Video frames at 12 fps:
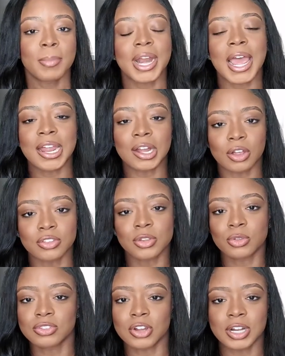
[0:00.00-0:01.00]
But I
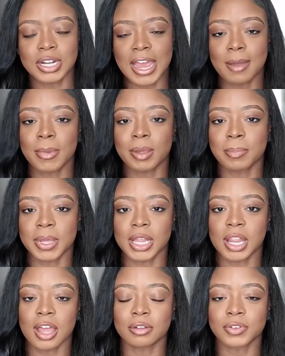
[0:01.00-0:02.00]
also started at my
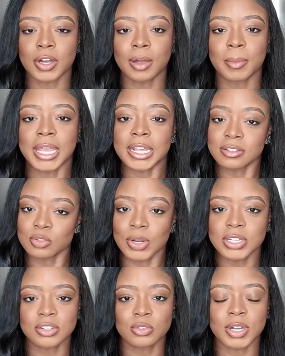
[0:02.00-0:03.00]
big law firm in
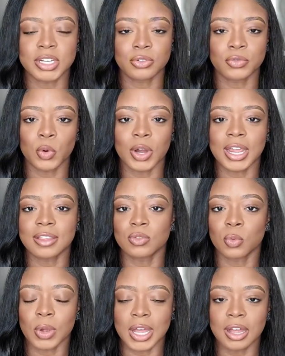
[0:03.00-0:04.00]
2024
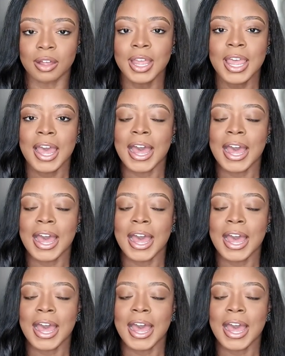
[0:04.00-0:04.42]
as well.